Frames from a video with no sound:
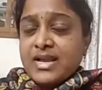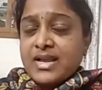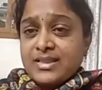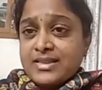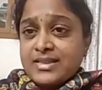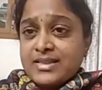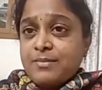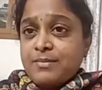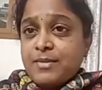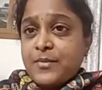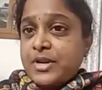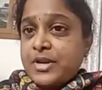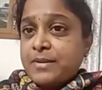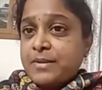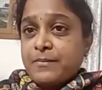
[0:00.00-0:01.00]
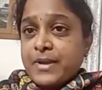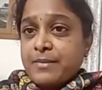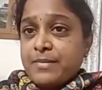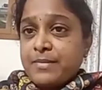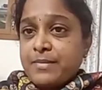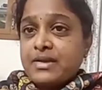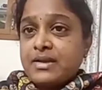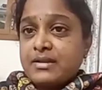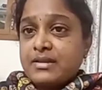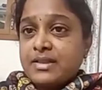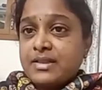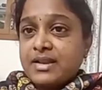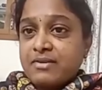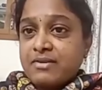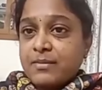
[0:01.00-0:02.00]
other than memory impairment,
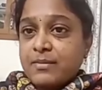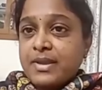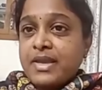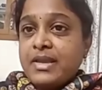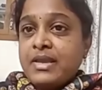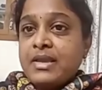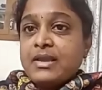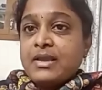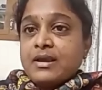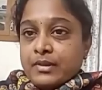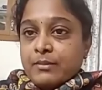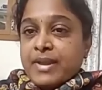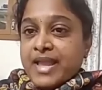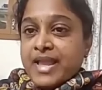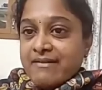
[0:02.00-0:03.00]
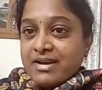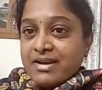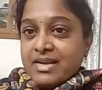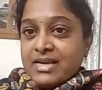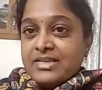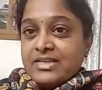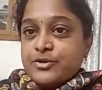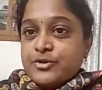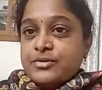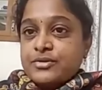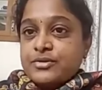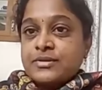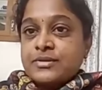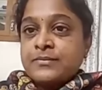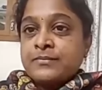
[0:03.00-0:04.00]
there will be behavioral
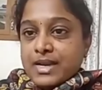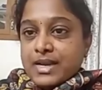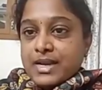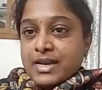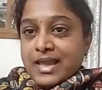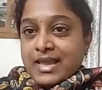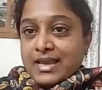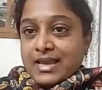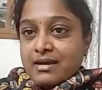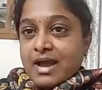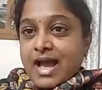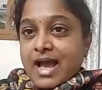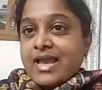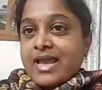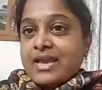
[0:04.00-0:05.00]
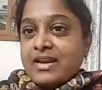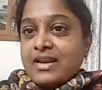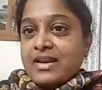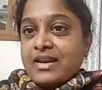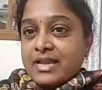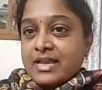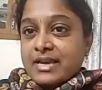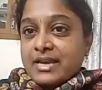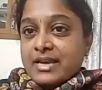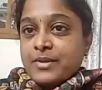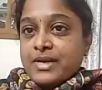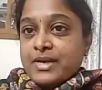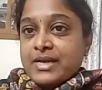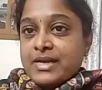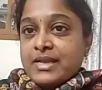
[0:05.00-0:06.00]
issues like anger and
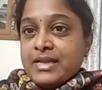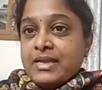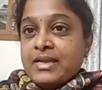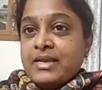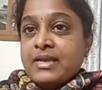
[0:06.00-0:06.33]
irritability,